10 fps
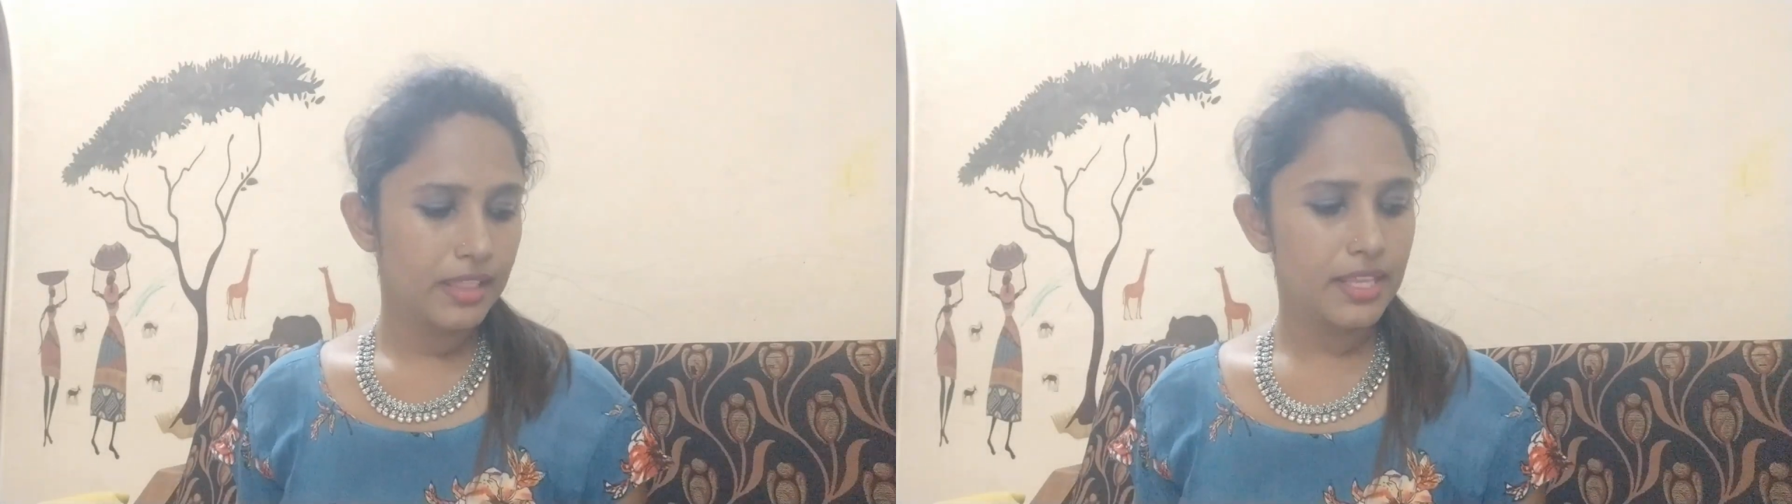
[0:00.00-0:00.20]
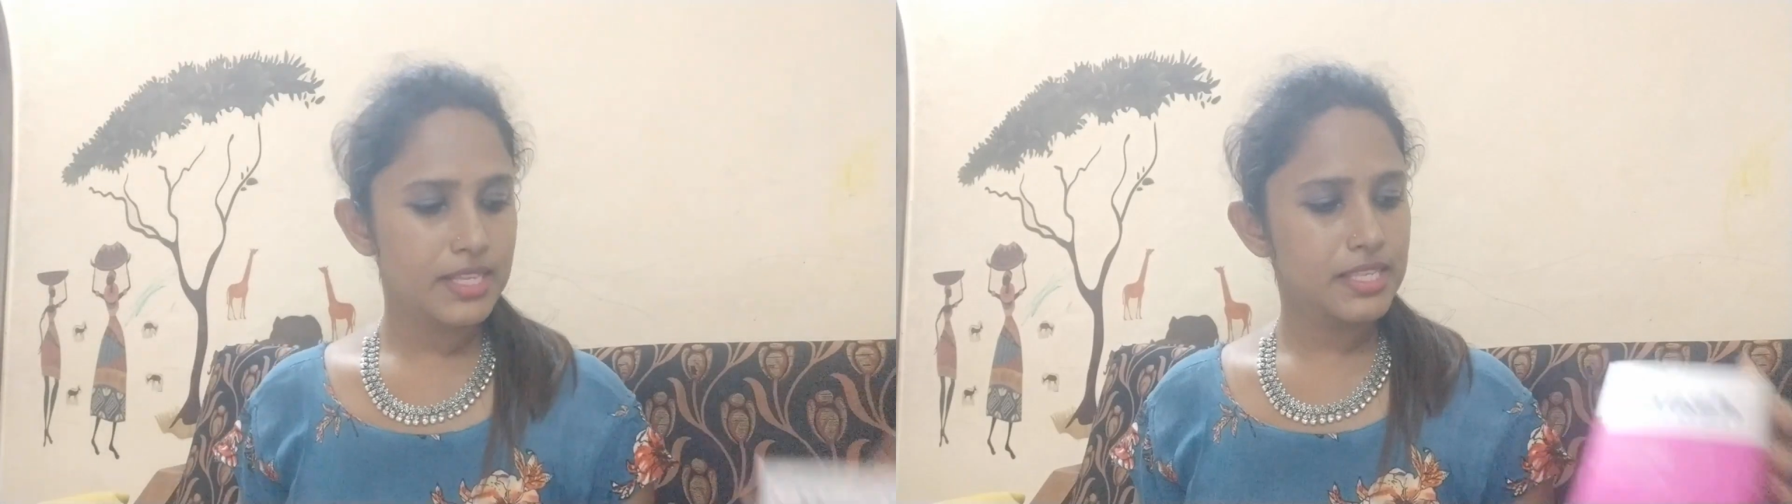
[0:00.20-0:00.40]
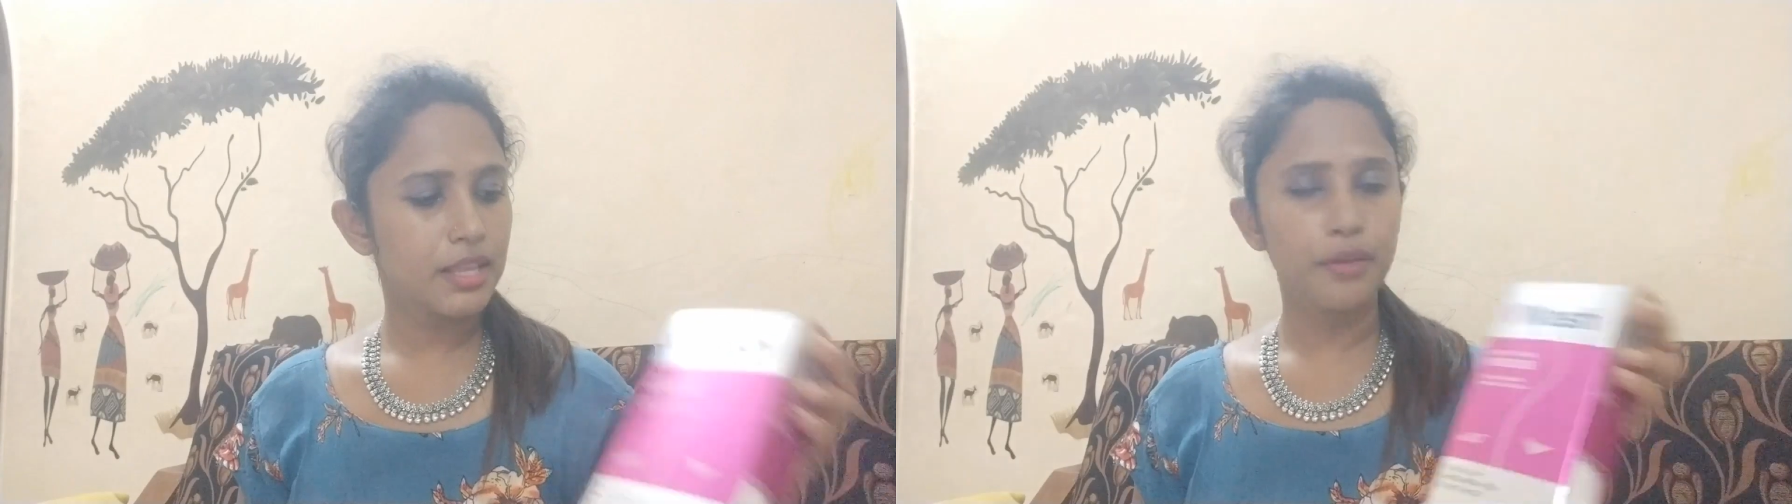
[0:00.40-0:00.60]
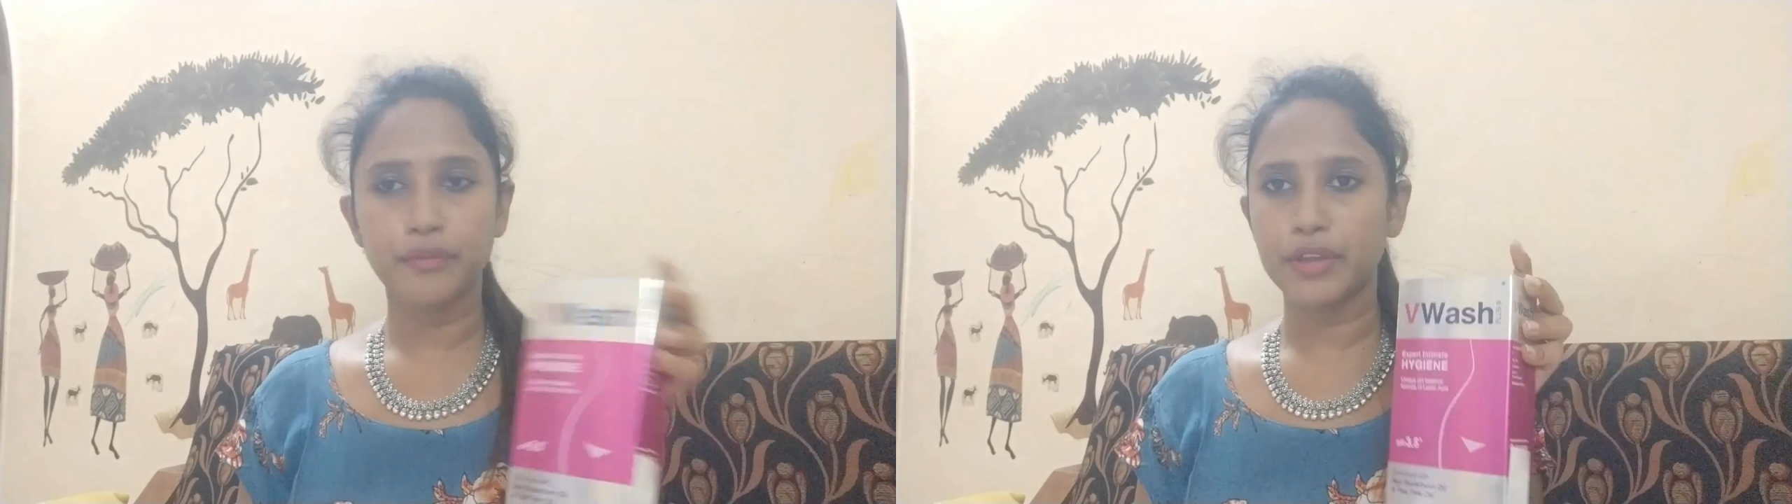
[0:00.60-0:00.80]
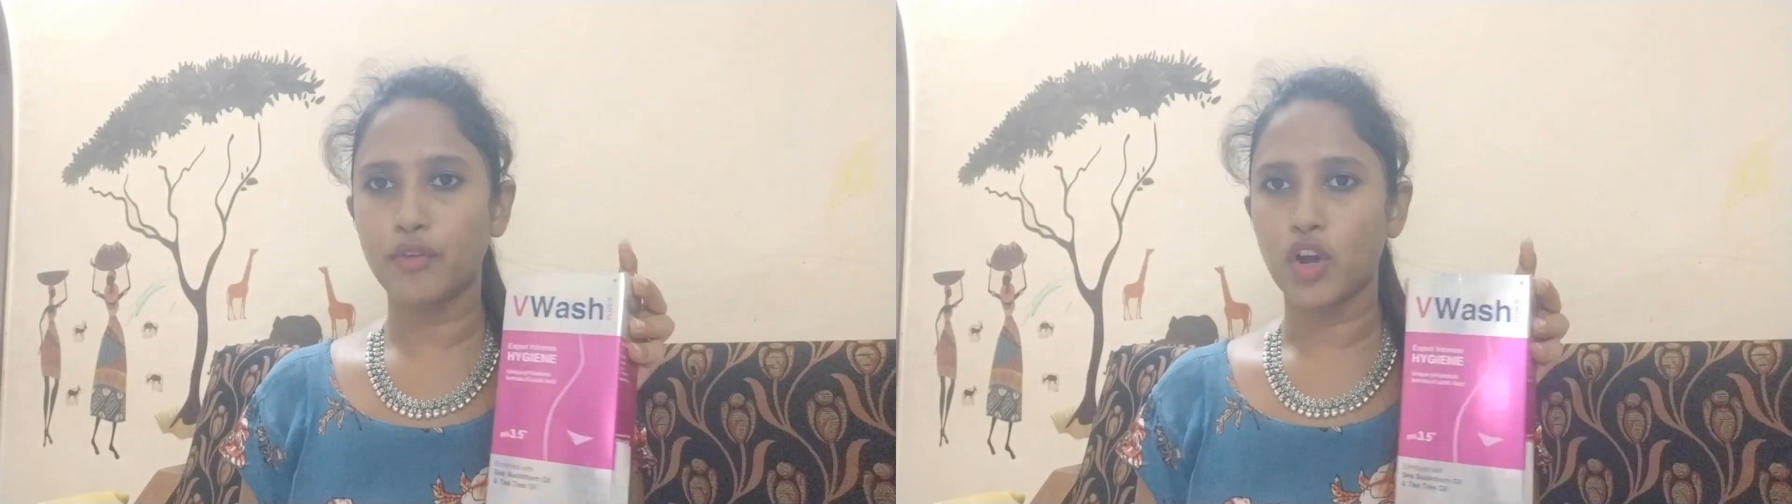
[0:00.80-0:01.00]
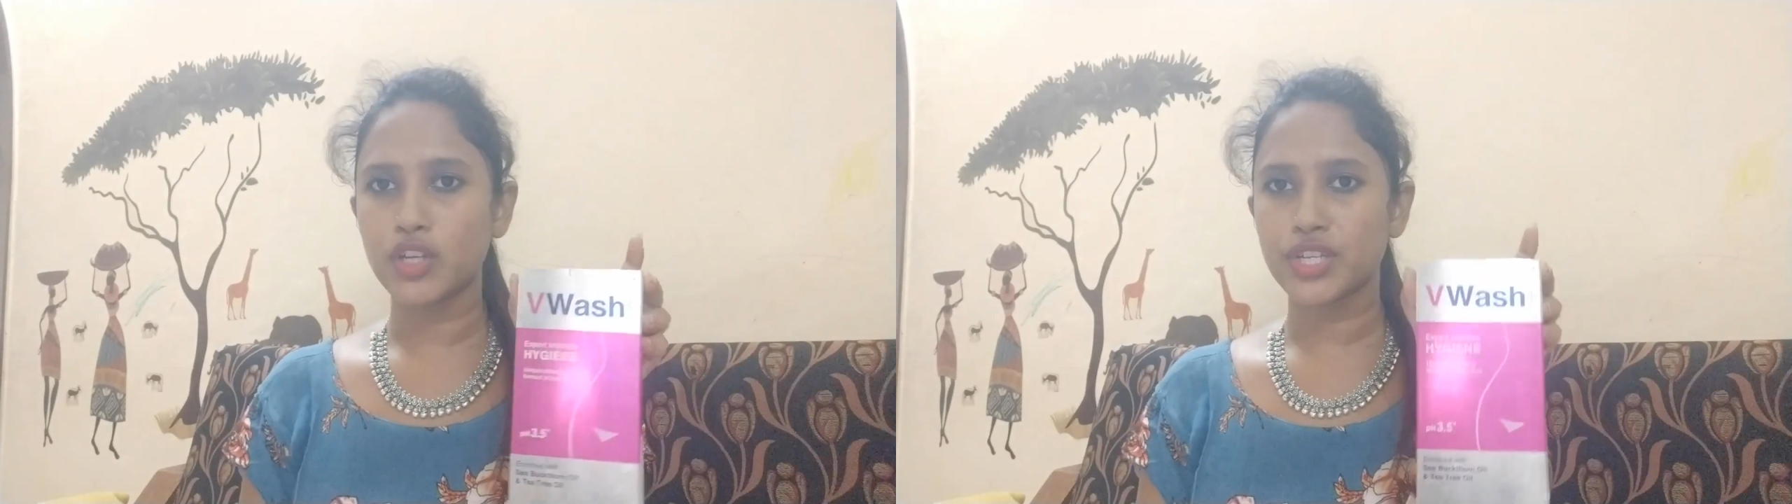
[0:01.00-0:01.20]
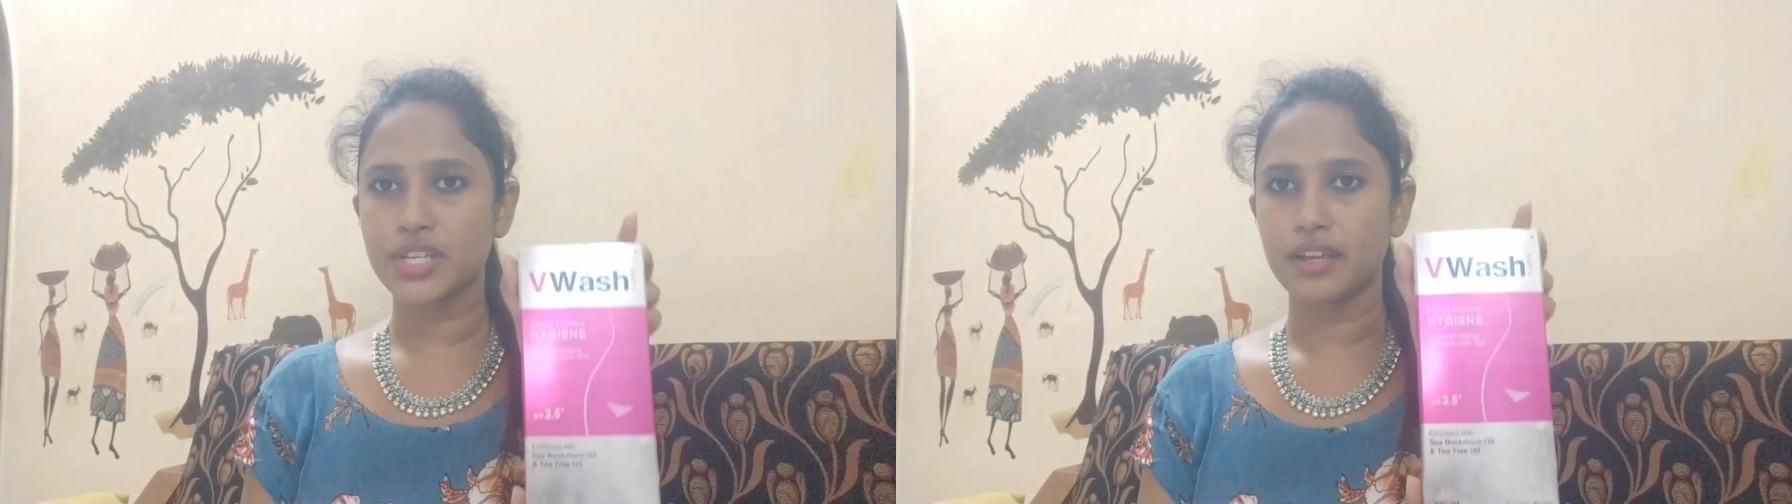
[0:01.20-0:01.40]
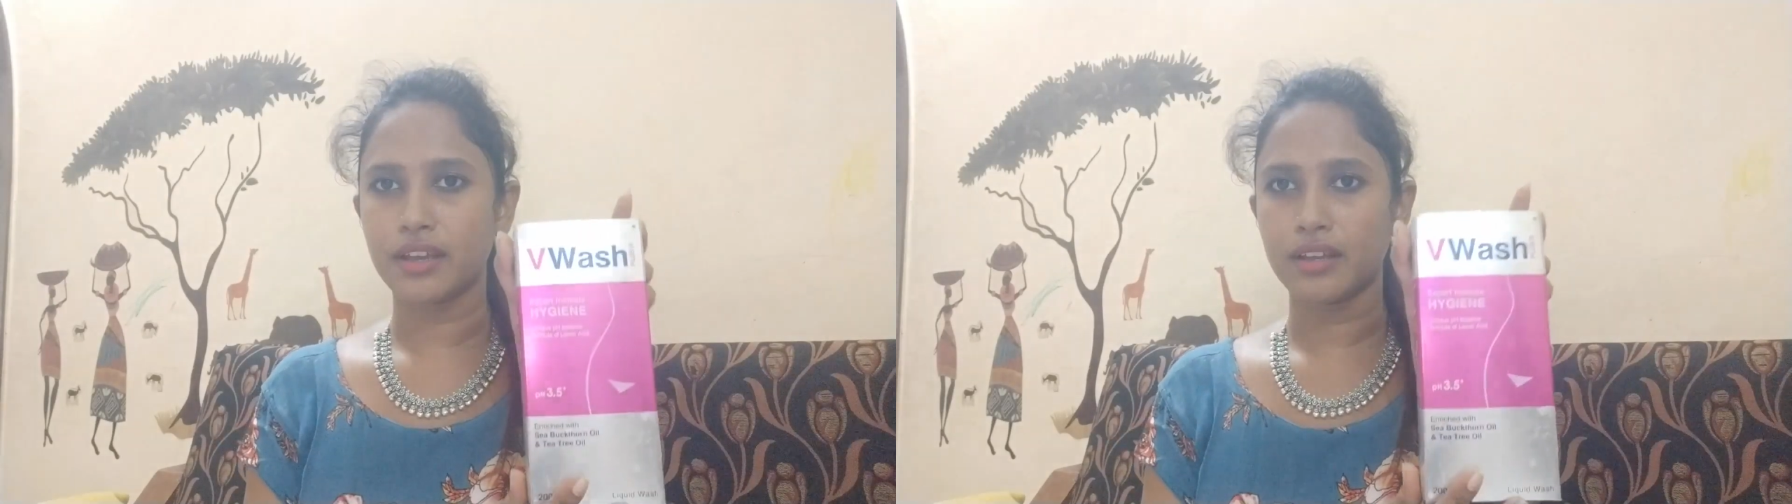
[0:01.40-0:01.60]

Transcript: this VWash